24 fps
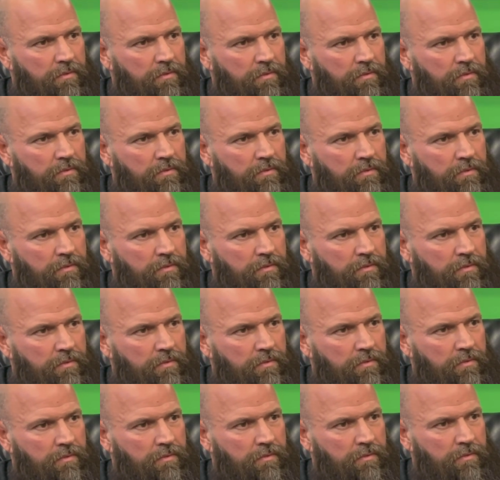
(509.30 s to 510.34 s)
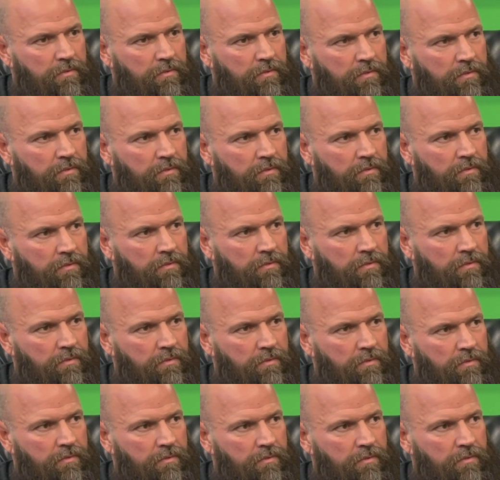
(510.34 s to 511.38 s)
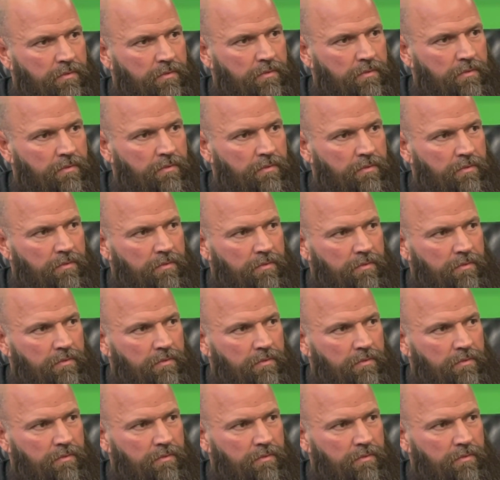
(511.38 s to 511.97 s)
[no speech]